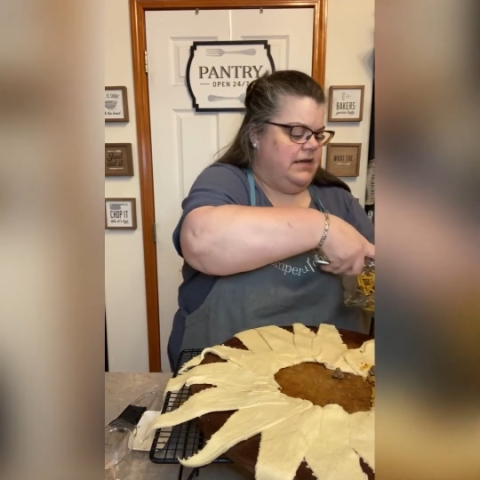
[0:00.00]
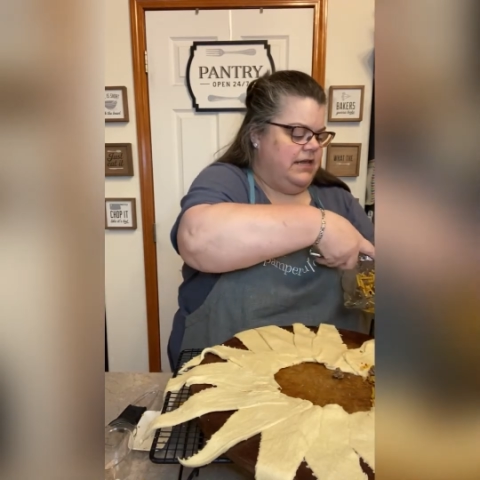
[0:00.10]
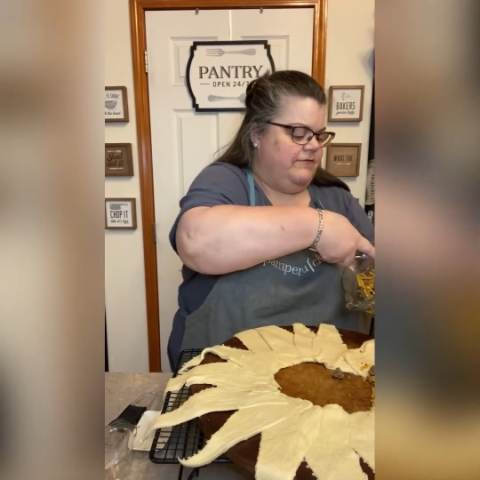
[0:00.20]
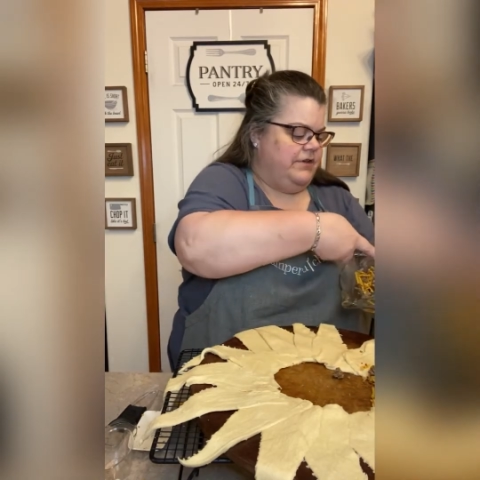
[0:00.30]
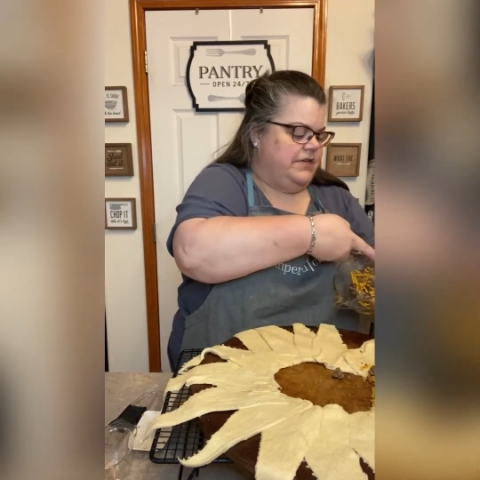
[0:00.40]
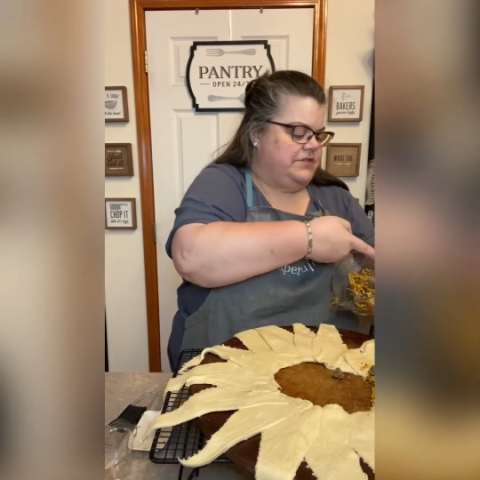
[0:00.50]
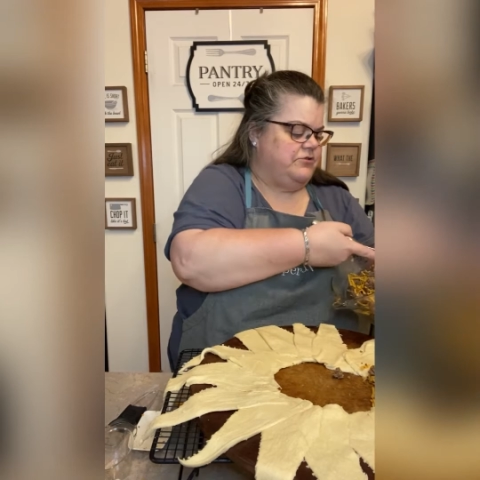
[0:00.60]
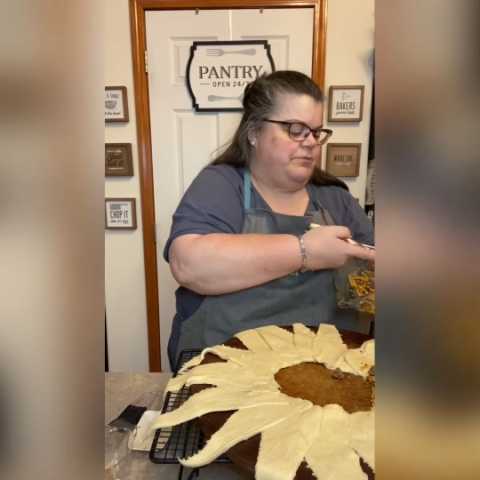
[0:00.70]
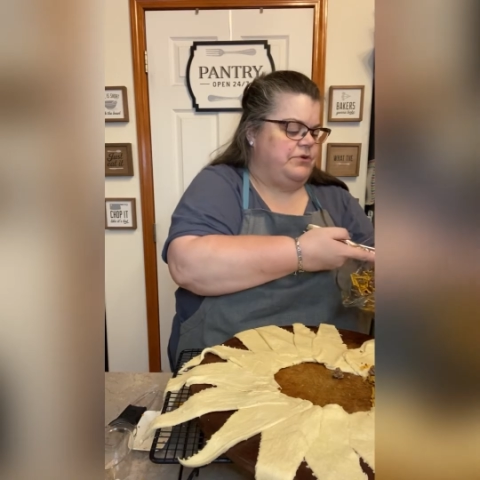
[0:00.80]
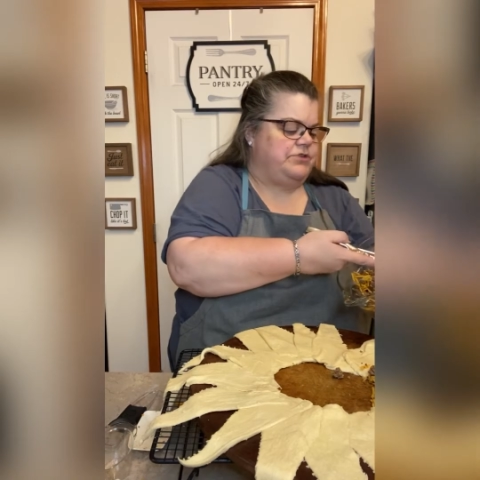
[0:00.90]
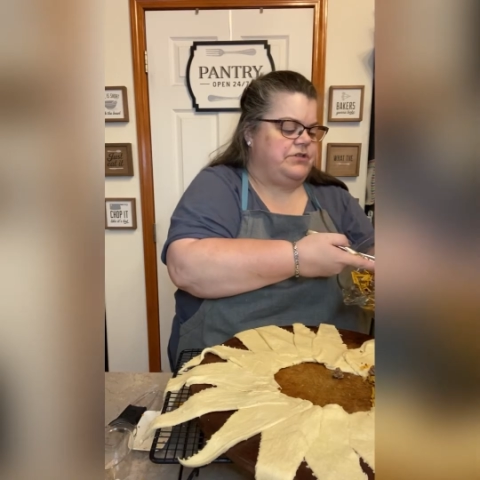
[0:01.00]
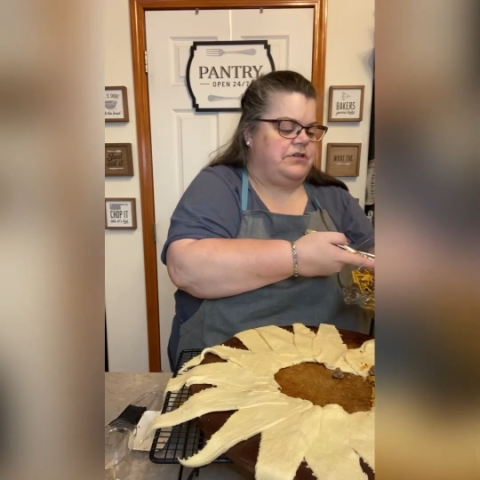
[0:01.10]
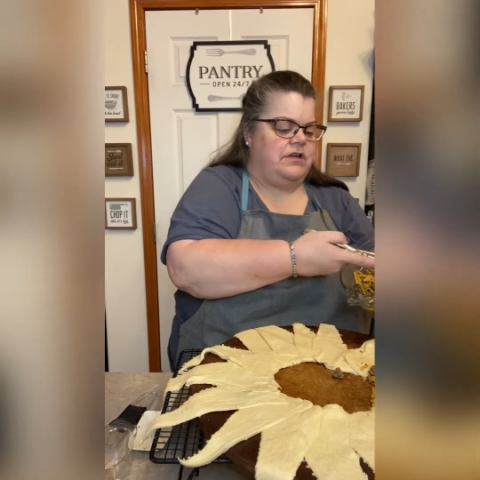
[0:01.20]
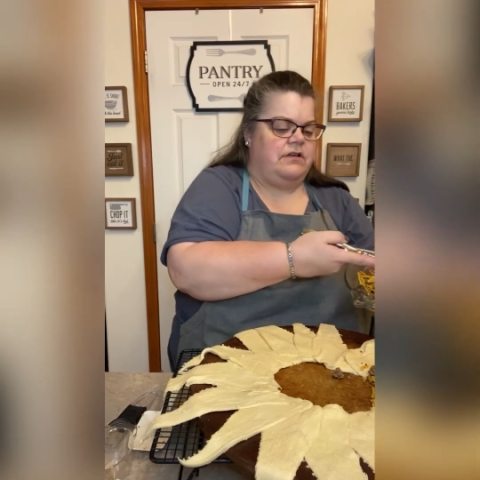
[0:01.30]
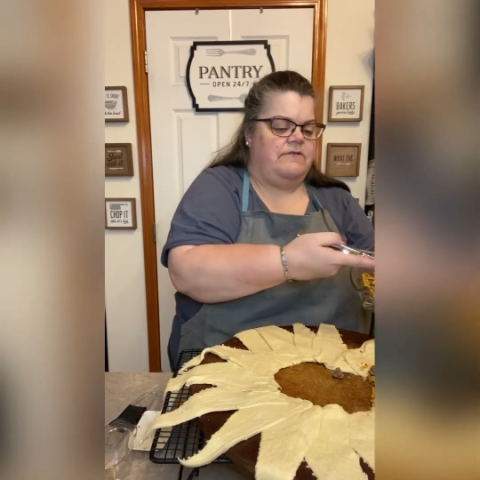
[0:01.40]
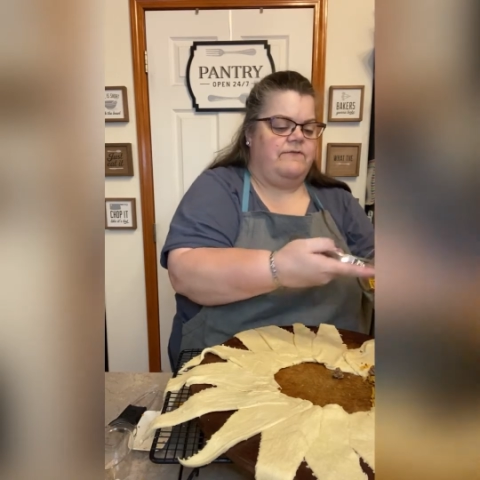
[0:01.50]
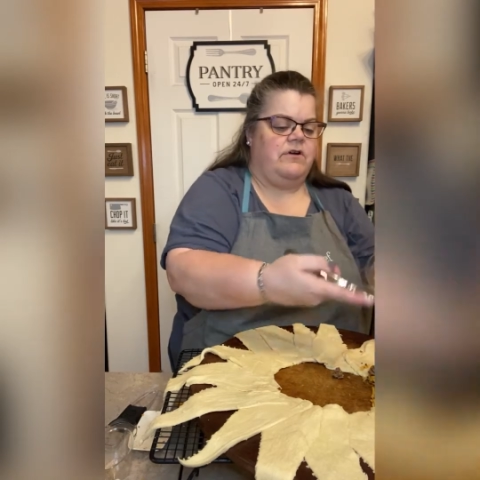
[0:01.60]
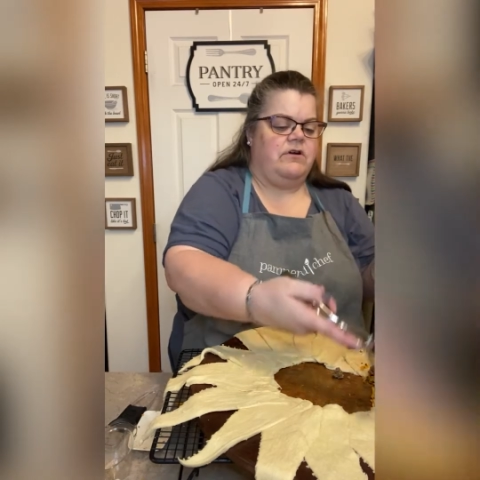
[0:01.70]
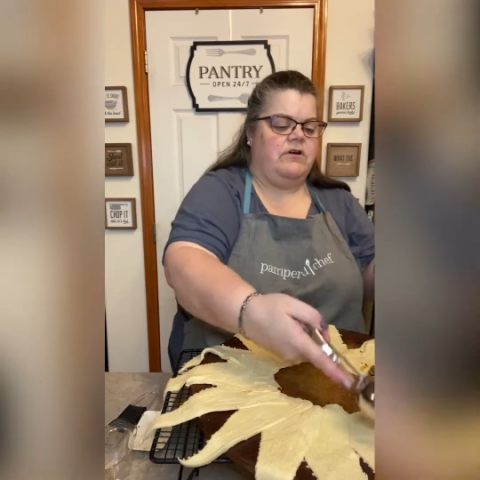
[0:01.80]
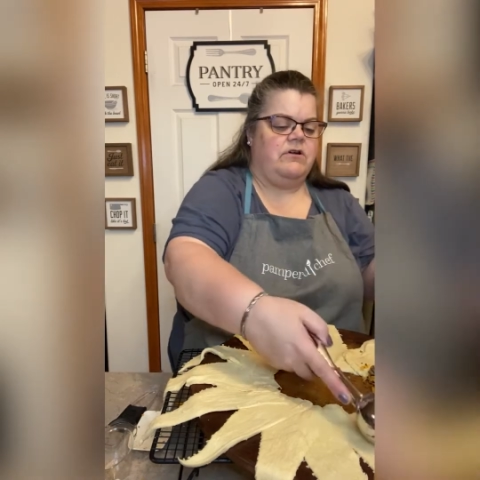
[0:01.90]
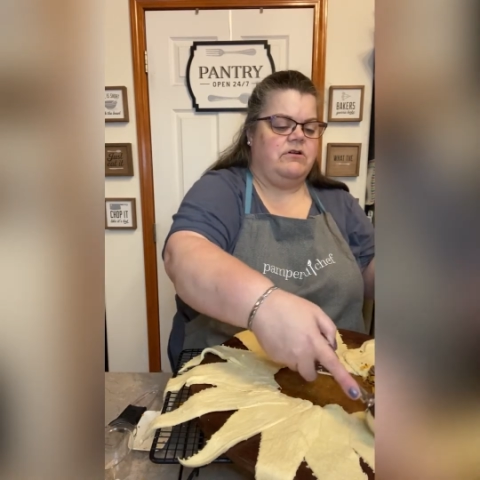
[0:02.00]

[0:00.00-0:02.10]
even distribution of our